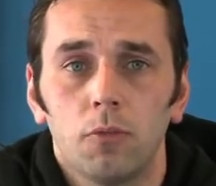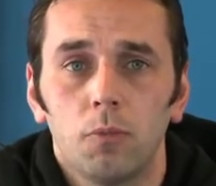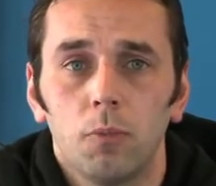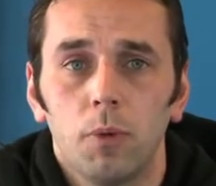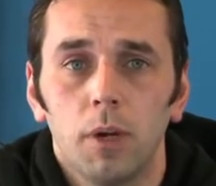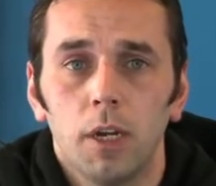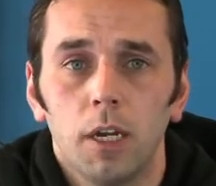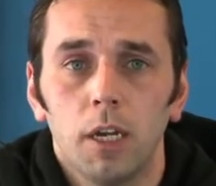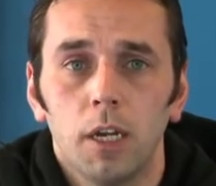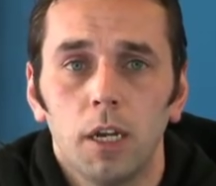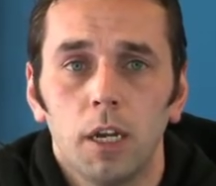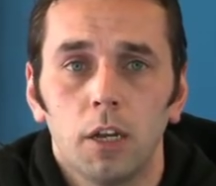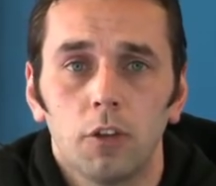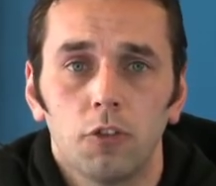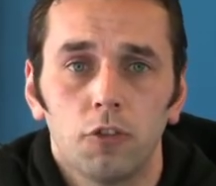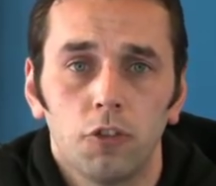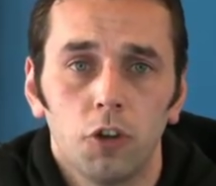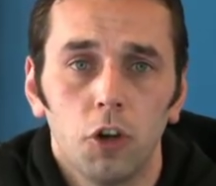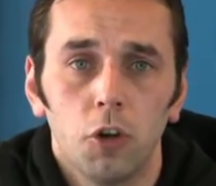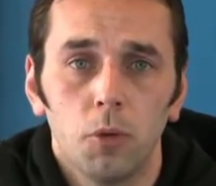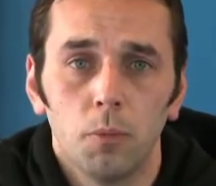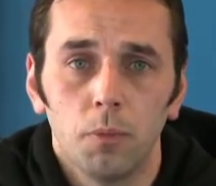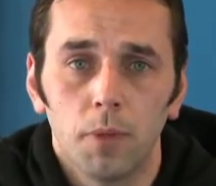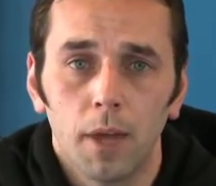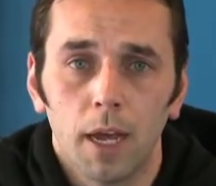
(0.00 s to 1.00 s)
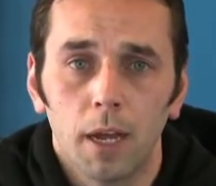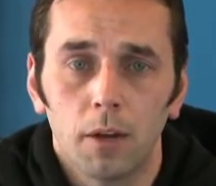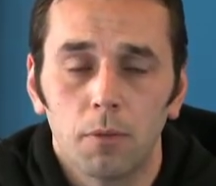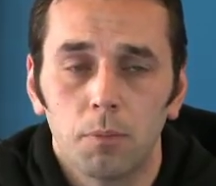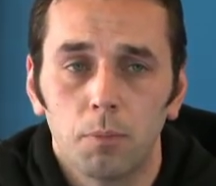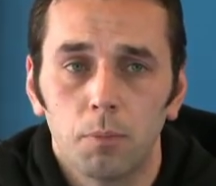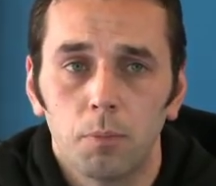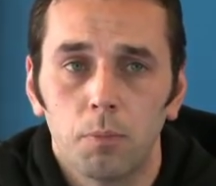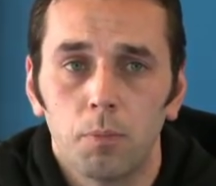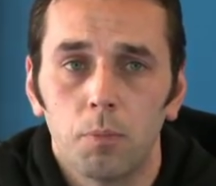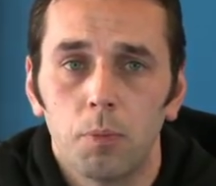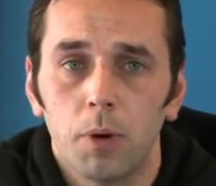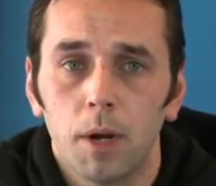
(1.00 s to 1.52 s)
We assume that
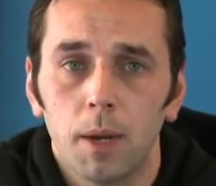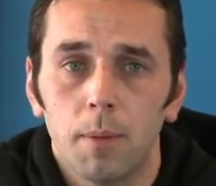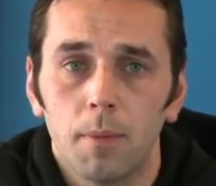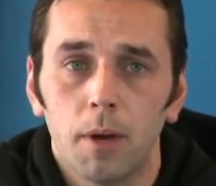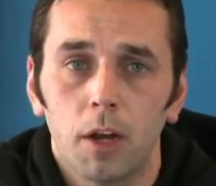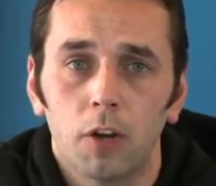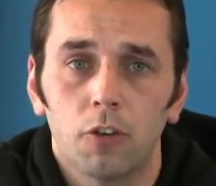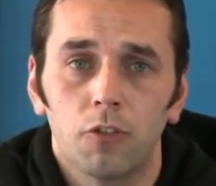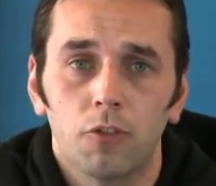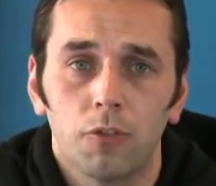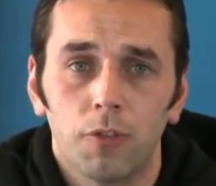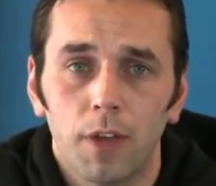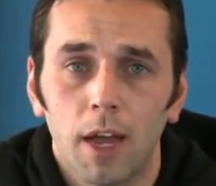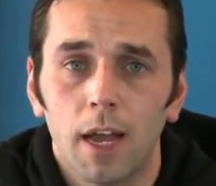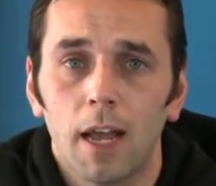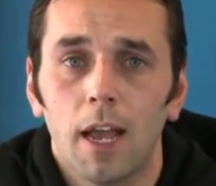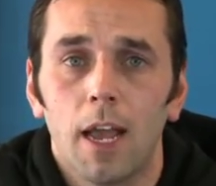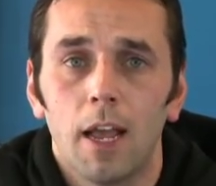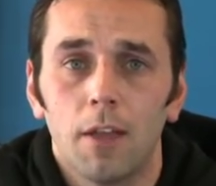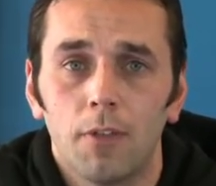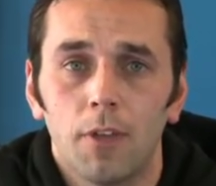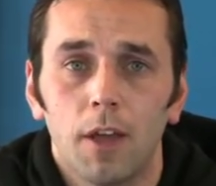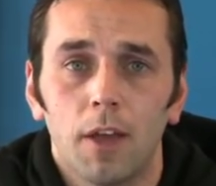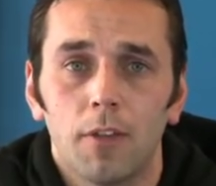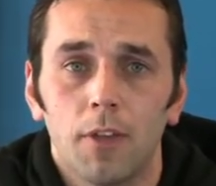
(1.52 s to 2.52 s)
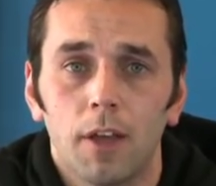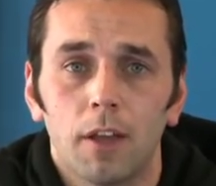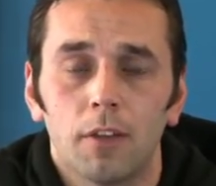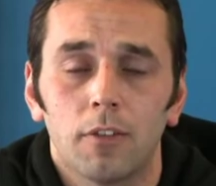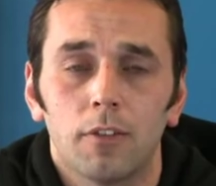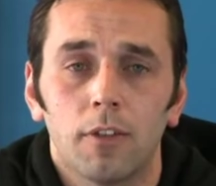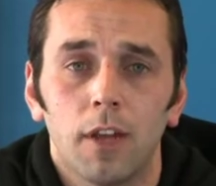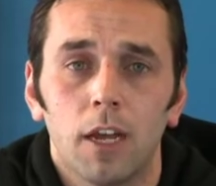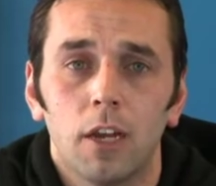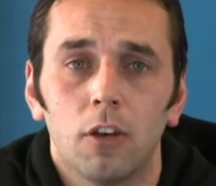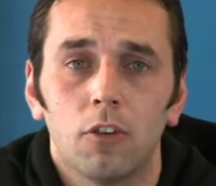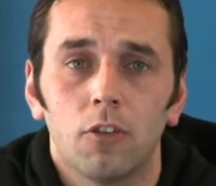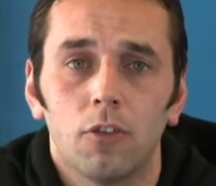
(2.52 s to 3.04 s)
pretty much that
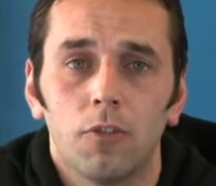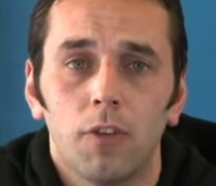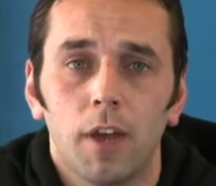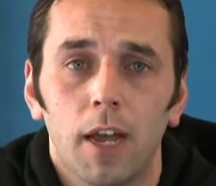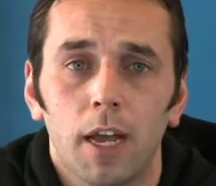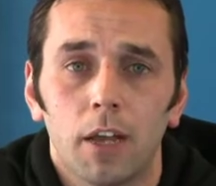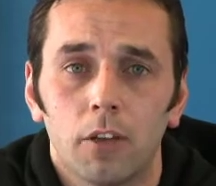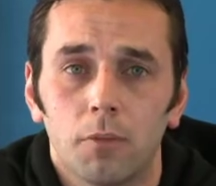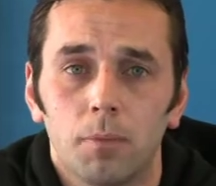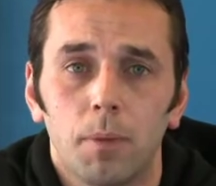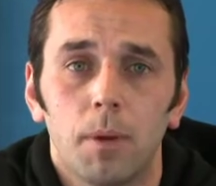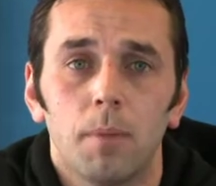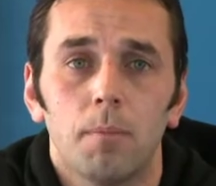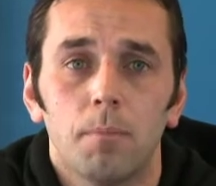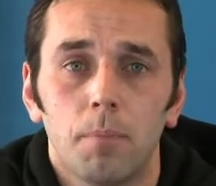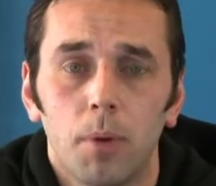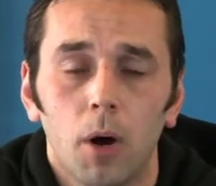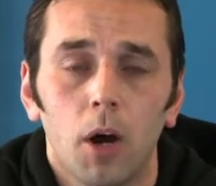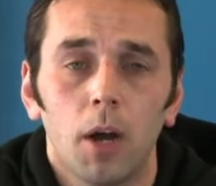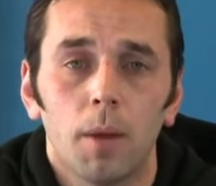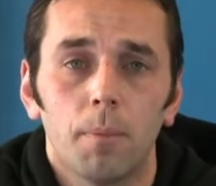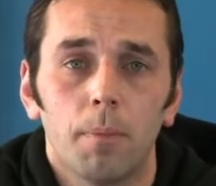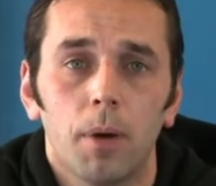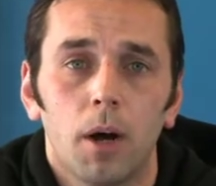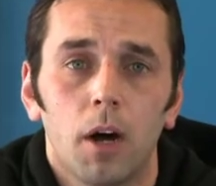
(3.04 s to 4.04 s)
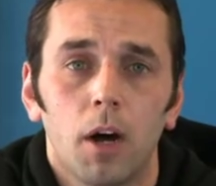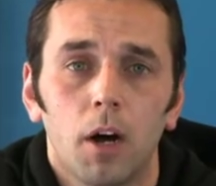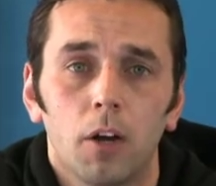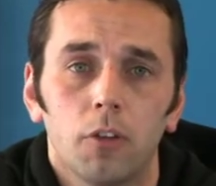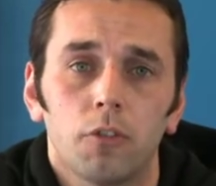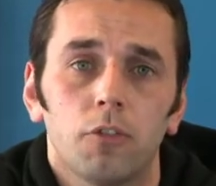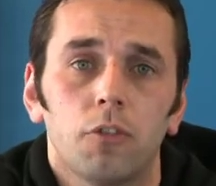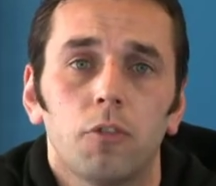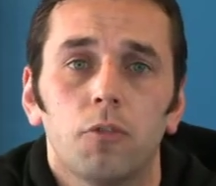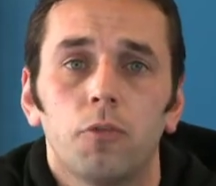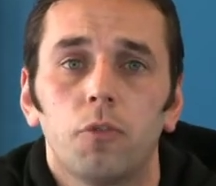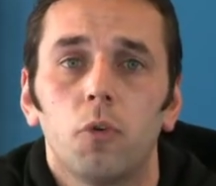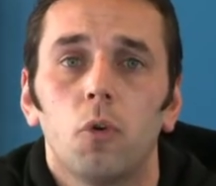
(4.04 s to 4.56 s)
stage of it has been
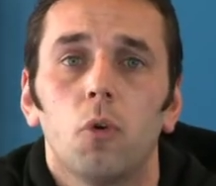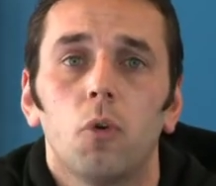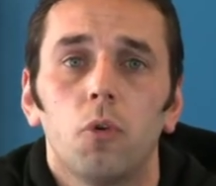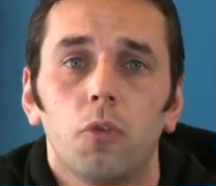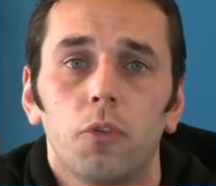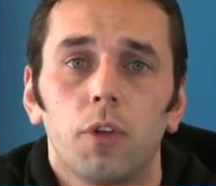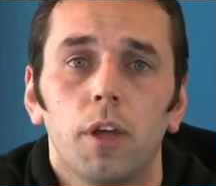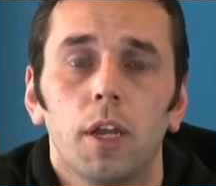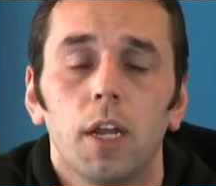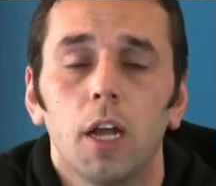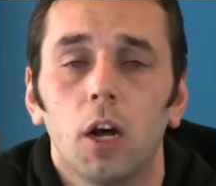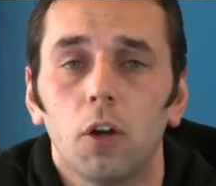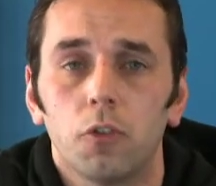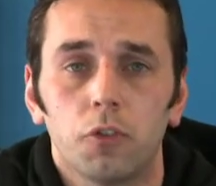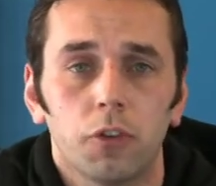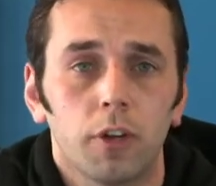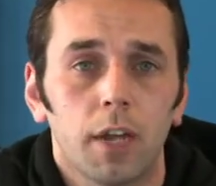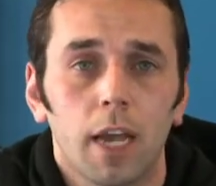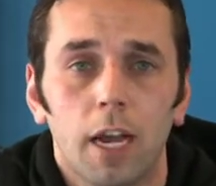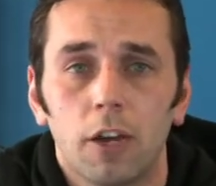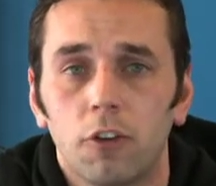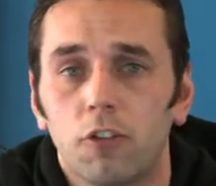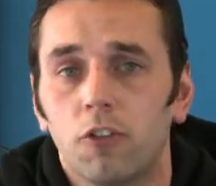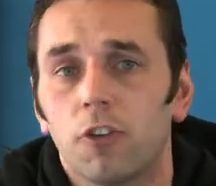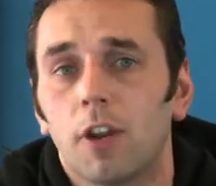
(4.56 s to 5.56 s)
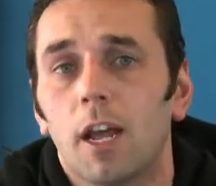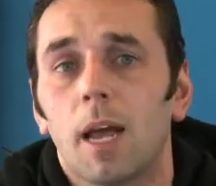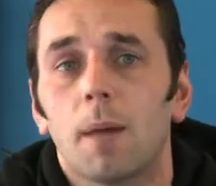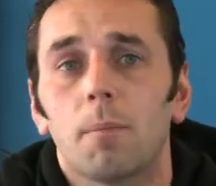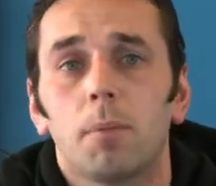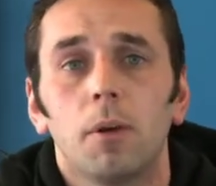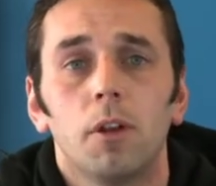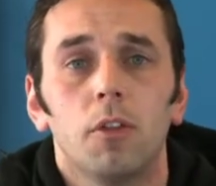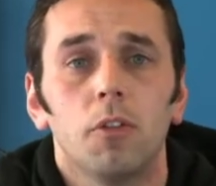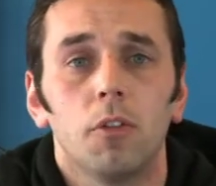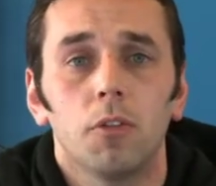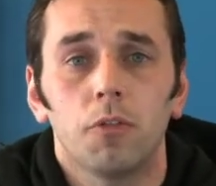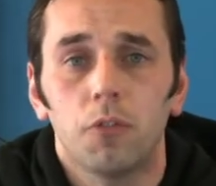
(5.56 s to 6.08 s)
bypassed for the altercation to
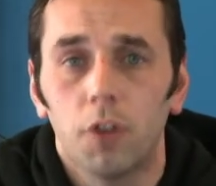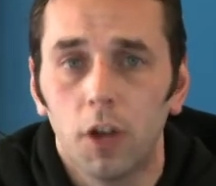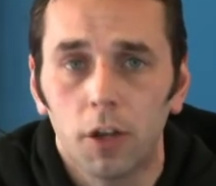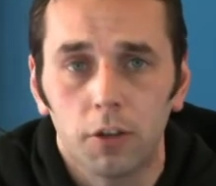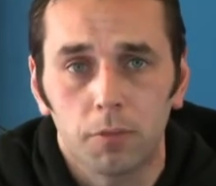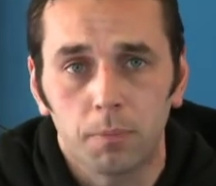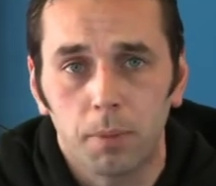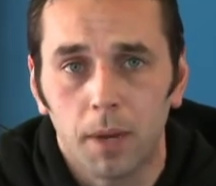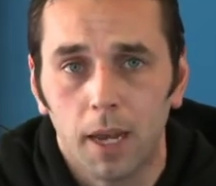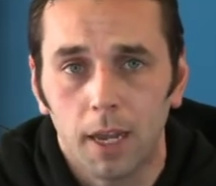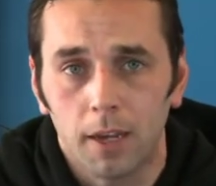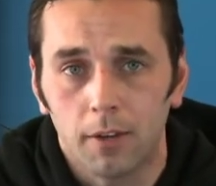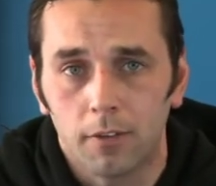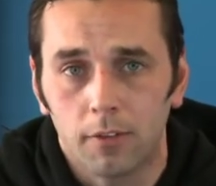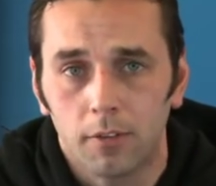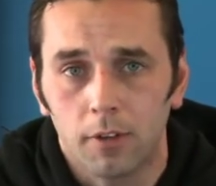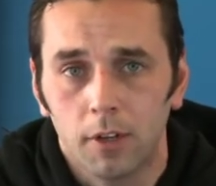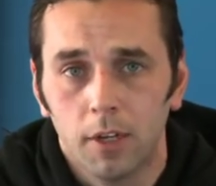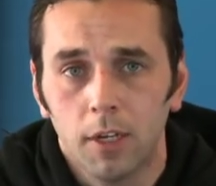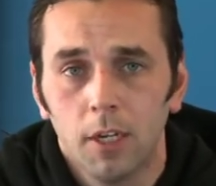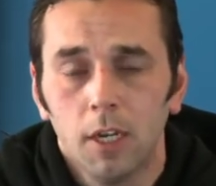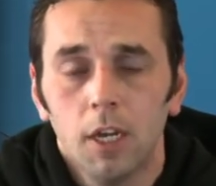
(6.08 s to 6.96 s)
happen in the first place.